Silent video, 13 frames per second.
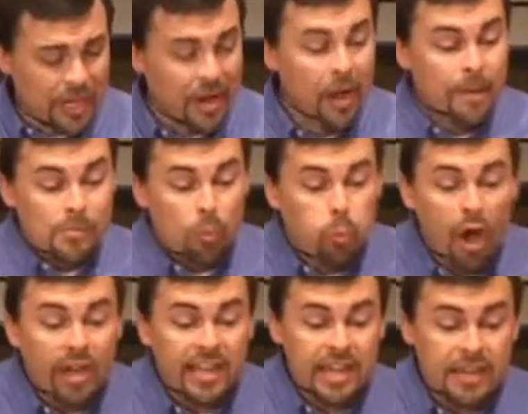with it.
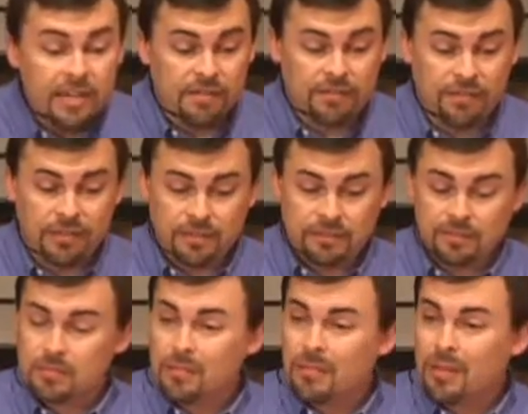What if
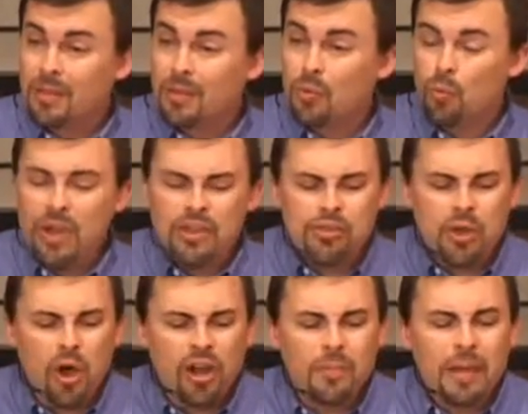we
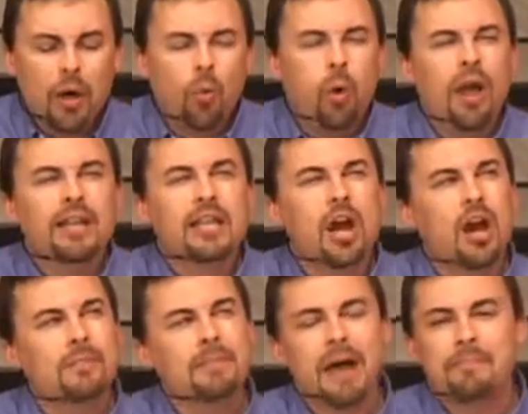thought about what
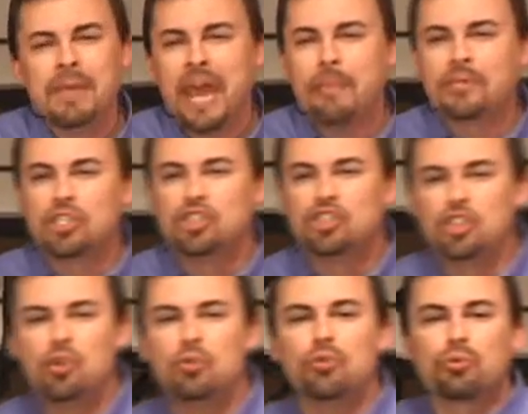God might be able to
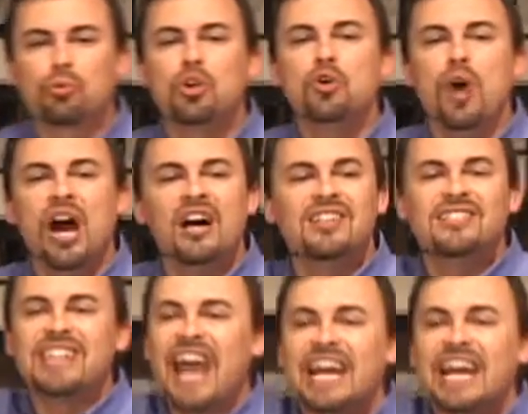do through us